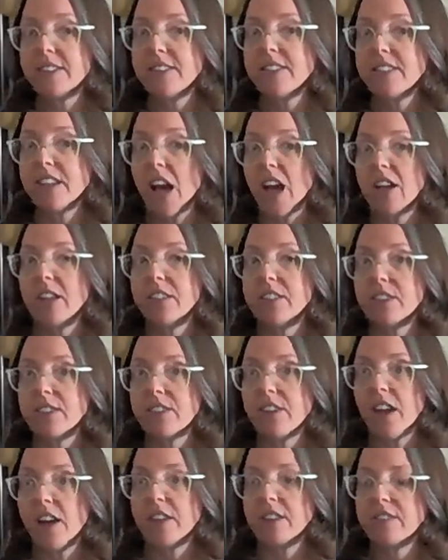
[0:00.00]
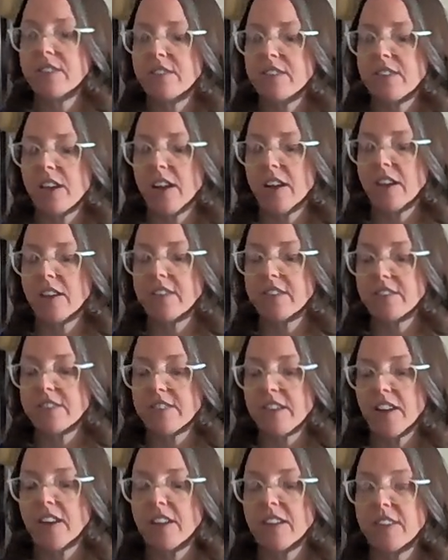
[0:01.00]
Ta, ta, ta,
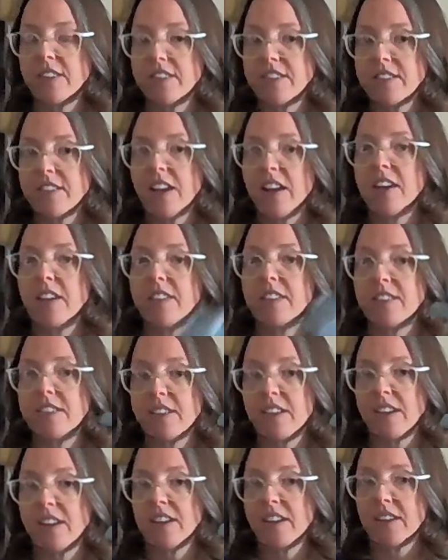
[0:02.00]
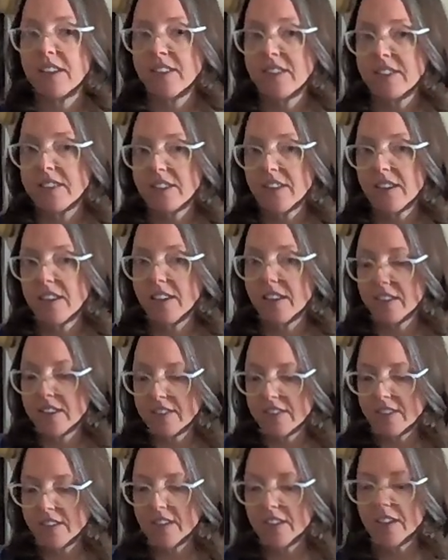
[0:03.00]
ta, ta, ta, ta,
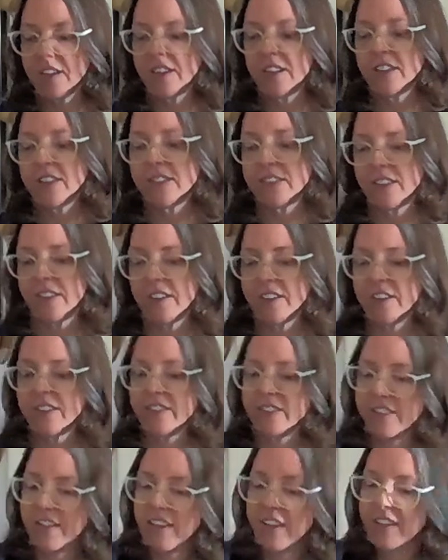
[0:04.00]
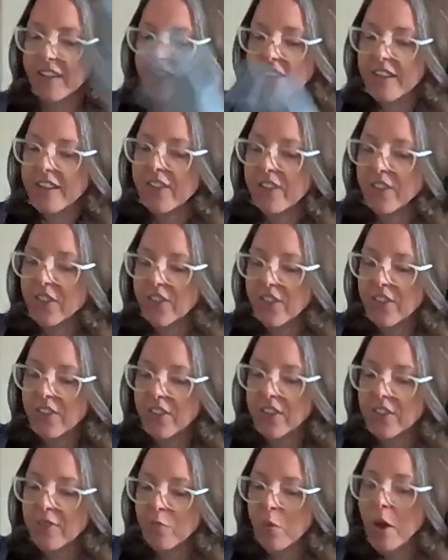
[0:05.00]
ta, ta, ta.
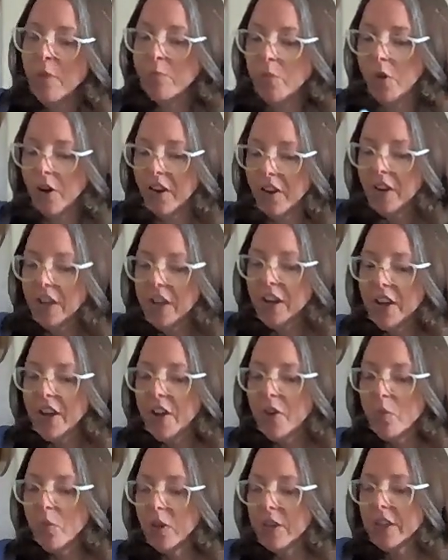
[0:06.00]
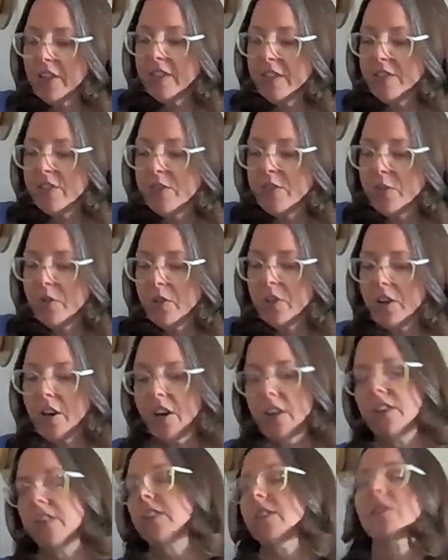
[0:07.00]
Good. One more. We're going to do k
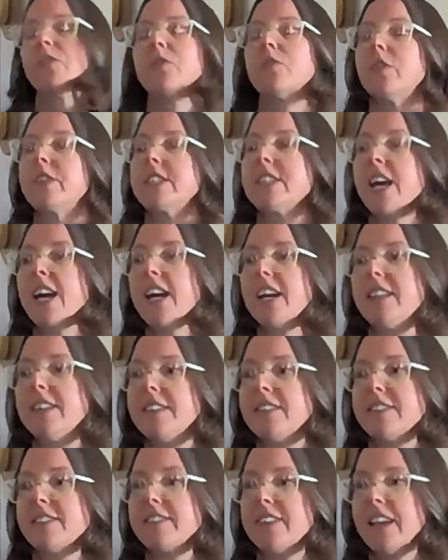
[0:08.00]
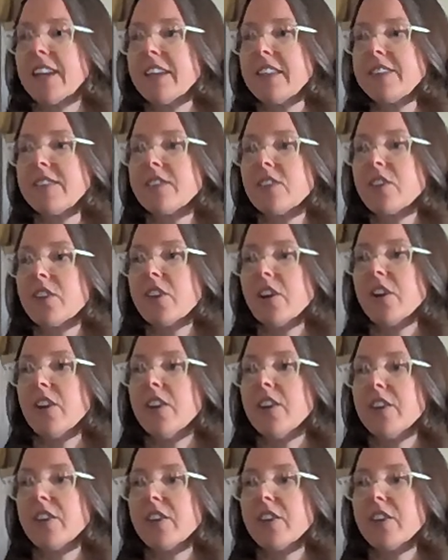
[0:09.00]
for 10 seconds. K,